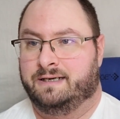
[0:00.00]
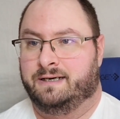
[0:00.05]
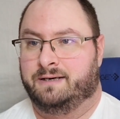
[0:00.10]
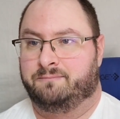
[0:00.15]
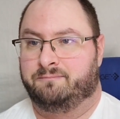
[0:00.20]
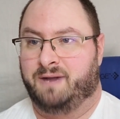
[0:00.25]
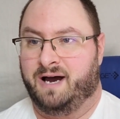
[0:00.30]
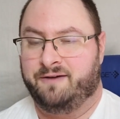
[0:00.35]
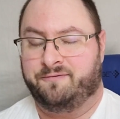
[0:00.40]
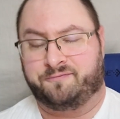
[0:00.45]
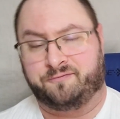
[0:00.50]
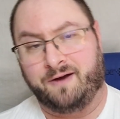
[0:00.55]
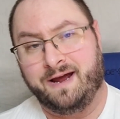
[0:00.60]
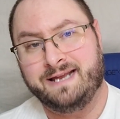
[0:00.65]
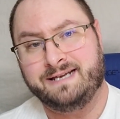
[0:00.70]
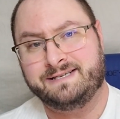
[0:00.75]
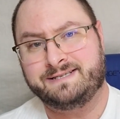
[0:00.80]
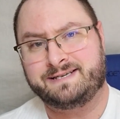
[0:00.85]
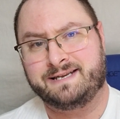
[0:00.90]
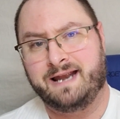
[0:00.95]
my
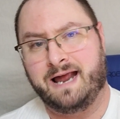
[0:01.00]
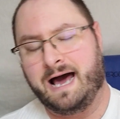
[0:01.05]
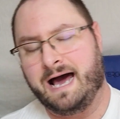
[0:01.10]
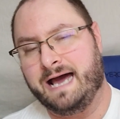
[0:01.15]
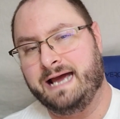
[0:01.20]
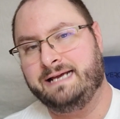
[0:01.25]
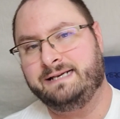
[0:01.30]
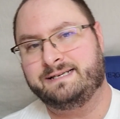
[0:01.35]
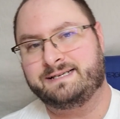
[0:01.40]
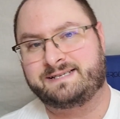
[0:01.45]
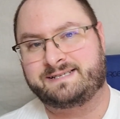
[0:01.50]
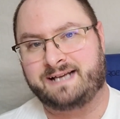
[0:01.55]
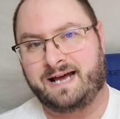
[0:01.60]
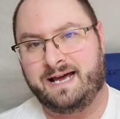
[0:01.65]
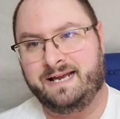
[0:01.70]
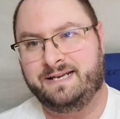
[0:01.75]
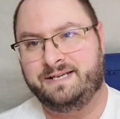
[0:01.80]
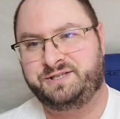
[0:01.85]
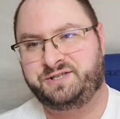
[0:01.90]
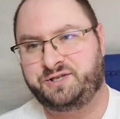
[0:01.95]
friends and I
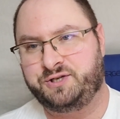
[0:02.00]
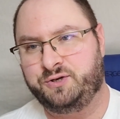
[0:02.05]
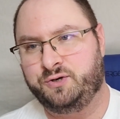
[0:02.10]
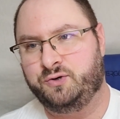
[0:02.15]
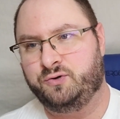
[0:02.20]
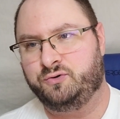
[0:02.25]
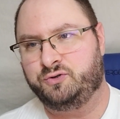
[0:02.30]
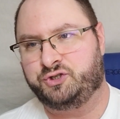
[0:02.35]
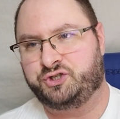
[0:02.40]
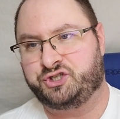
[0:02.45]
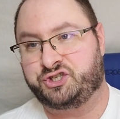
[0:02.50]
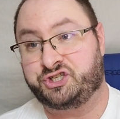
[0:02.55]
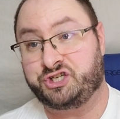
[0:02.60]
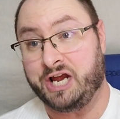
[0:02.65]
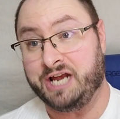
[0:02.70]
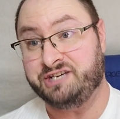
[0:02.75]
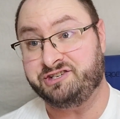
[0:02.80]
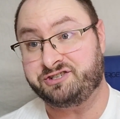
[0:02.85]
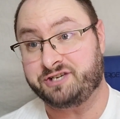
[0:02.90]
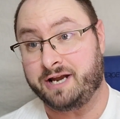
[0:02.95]
decided to
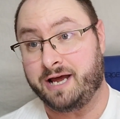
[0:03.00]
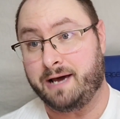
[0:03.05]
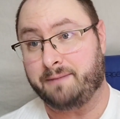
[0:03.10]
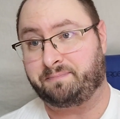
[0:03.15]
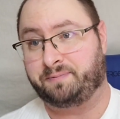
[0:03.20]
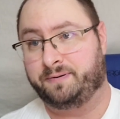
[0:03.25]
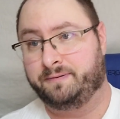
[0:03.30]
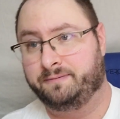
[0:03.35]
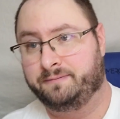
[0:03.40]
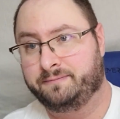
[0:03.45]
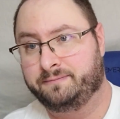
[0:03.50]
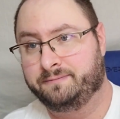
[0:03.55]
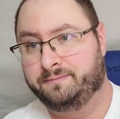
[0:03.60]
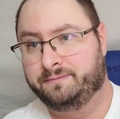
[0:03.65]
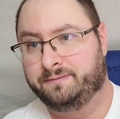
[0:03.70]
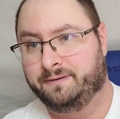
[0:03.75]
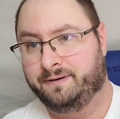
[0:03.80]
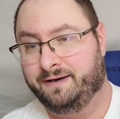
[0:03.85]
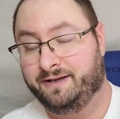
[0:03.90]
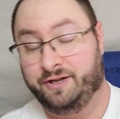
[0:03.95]
change it up
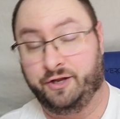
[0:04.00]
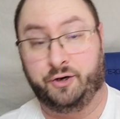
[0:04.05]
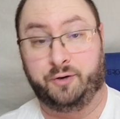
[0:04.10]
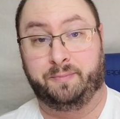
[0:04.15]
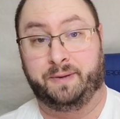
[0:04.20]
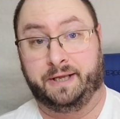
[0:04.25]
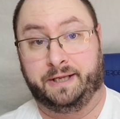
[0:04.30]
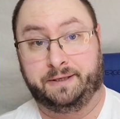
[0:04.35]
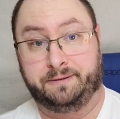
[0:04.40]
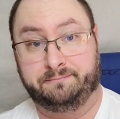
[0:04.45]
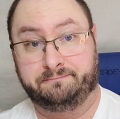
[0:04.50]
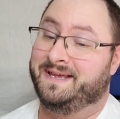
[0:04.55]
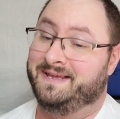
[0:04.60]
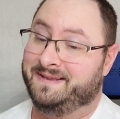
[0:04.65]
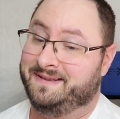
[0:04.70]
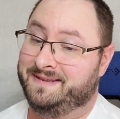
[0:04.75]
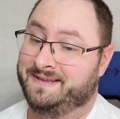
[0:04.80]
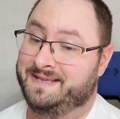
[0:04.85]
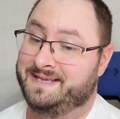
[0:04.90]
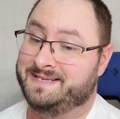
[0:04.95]
a little bit.
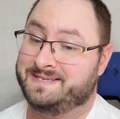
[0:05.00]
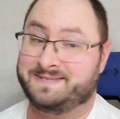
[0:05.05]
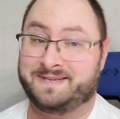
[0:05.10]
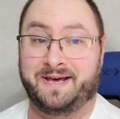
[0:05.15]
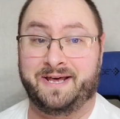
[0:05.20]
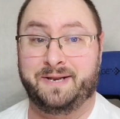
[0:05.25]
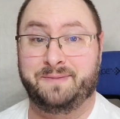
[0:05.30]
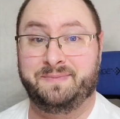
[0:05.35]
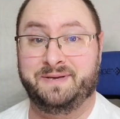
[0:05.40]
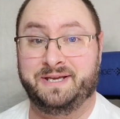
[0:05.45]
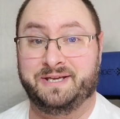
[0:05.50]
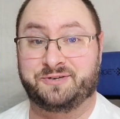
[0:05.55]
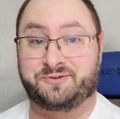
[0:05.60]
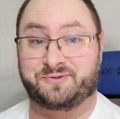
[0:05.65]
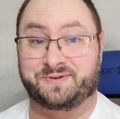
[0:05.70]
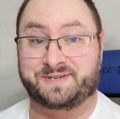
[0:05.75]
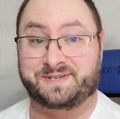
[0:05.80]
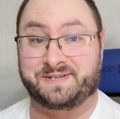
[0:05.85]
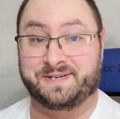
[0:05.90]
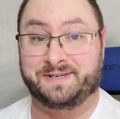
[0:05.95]
This ought to be
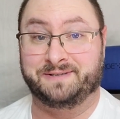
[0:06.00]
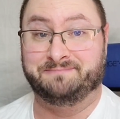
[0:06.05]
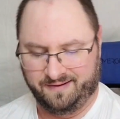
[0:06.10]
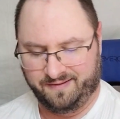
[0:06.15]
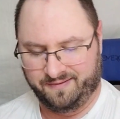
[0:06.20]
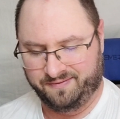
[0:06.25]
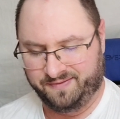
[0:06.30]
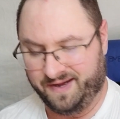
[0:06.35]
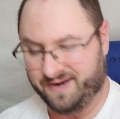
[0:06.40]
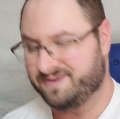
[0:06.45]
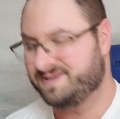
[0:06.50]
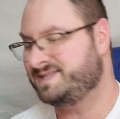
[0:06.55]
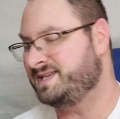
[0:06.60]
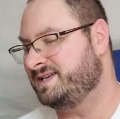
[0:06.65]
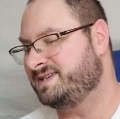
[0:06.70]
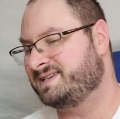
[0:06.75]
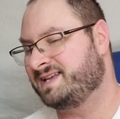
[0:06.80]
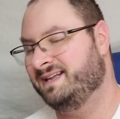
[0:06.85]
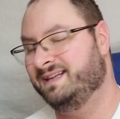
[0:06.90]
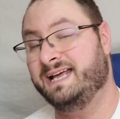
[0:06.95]
interesting. There's a
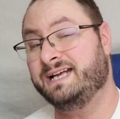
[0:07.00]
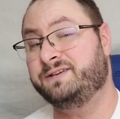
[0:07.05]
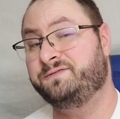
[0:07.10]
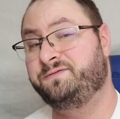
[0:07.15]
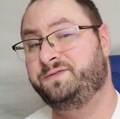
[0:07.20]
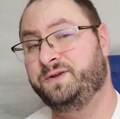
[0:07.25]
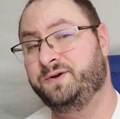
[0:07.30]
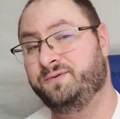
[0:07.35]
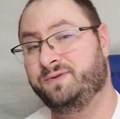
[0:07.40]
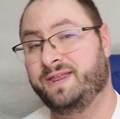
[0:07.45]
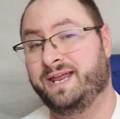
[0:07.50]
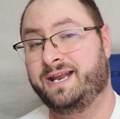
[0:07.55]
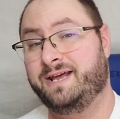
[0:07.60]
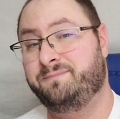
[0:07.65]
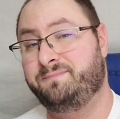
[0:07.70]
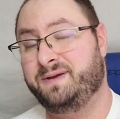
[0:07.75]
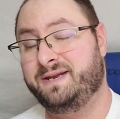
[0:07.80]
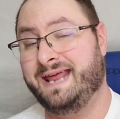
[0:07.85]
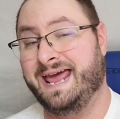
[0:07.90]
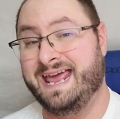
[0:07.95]
select few that
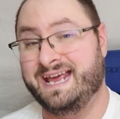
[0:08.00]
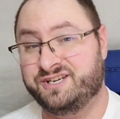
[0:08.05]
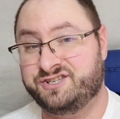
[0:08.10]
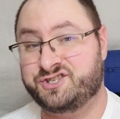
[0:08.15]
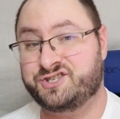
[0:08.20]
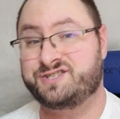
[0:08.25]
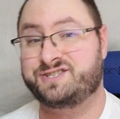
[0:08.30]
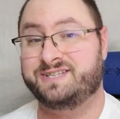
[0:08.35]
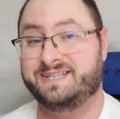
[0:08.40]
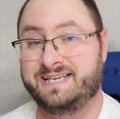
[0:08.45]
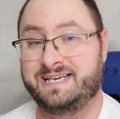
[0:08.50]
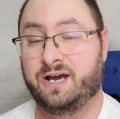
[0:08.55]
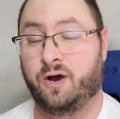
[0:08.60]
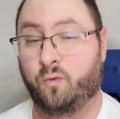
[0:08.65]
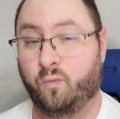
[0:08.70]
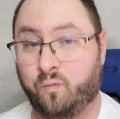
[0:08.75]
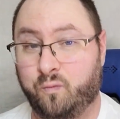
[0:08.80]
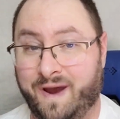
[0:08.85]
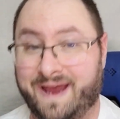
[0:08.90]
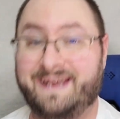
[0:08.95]
have been anxiously
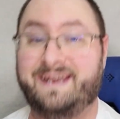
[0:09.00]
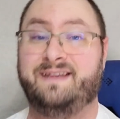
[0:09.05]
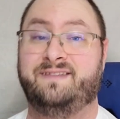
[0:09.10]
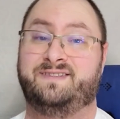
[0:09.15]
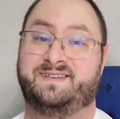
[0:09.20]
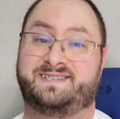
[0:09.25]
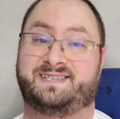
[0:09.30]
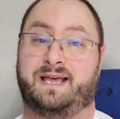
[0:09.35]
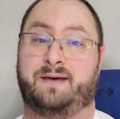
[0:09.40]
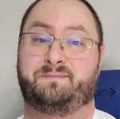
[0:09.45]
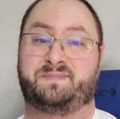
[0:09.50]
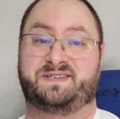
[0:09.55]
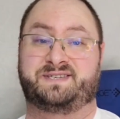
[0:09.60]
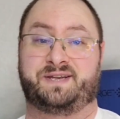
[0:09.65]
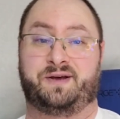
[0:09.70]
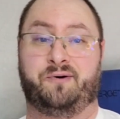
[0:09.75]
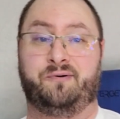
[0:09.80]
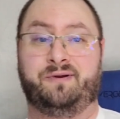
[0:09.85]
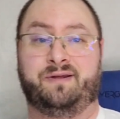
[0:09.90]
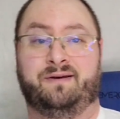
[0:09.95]
awaiting this
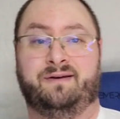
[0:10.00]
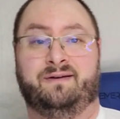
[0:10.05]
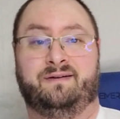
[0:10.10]
episode,